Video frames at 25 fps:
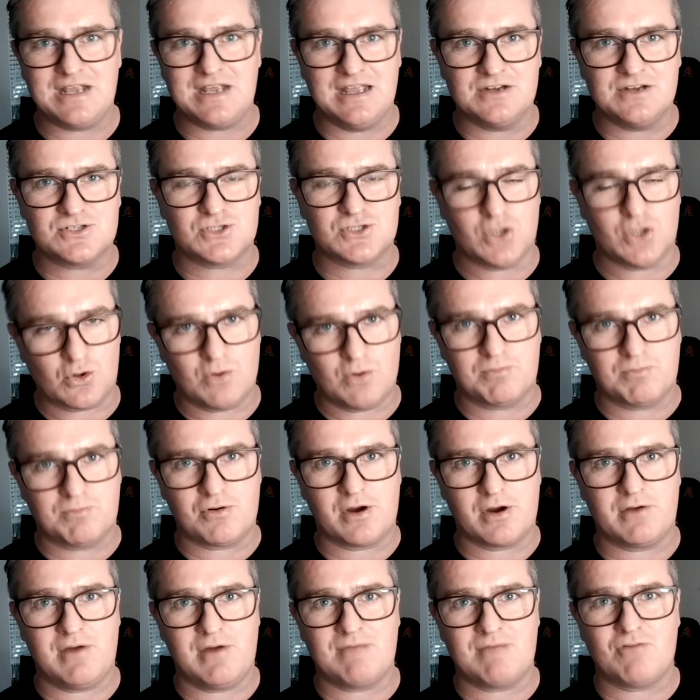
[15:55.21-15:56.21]
Inner Circle
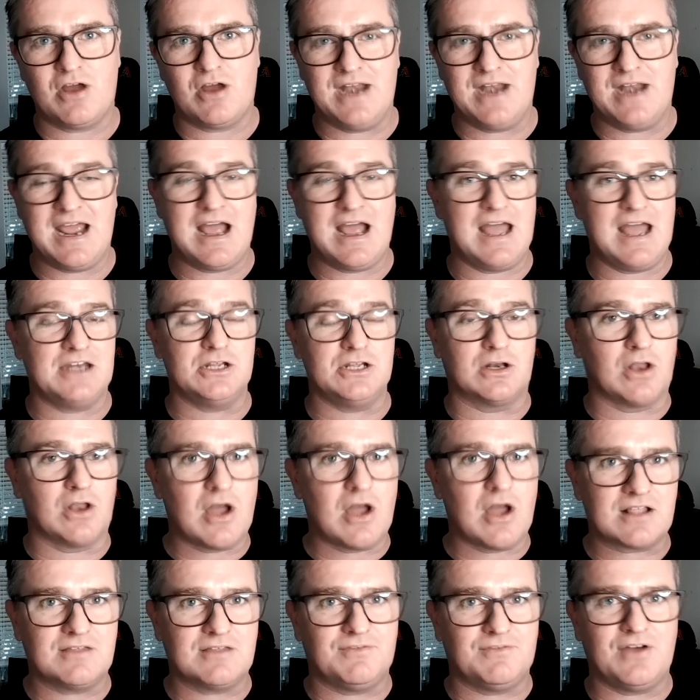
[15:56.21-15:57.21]
program right now and you'd
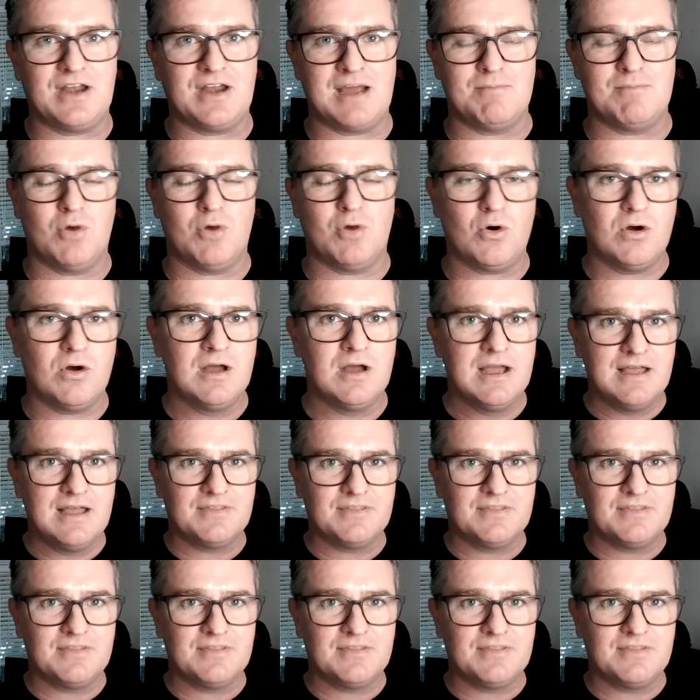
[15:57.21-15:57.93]
like to find out more,